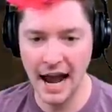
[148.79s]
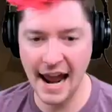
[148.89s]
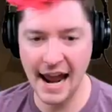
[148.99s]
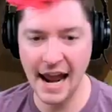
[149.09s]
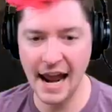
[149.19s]

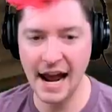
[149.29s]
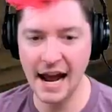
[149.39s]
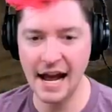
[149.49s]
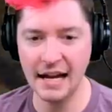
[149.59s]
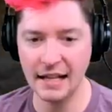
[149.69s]

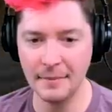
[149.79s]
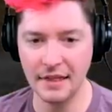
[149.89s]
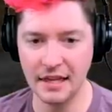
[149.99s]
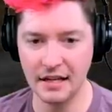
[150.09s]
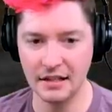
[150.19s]
And let me
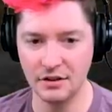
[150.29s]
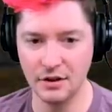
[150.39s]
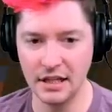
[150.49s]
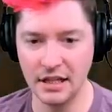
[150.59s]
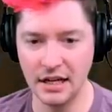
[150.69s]
think, is there
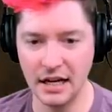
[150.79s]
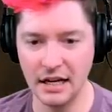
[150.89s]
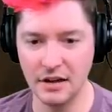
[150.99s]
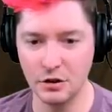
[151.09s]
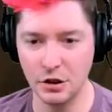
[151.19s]
anything,
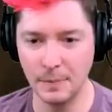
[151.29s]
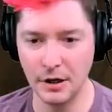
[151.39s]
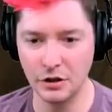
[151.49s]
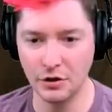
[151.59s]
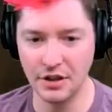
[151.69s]
any other
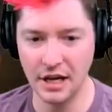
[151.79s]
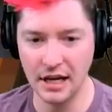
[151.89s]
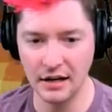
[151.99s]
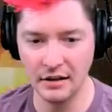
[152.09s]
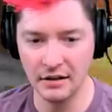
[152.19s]
special
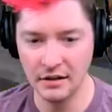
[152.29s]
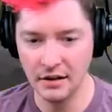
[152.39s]
thing?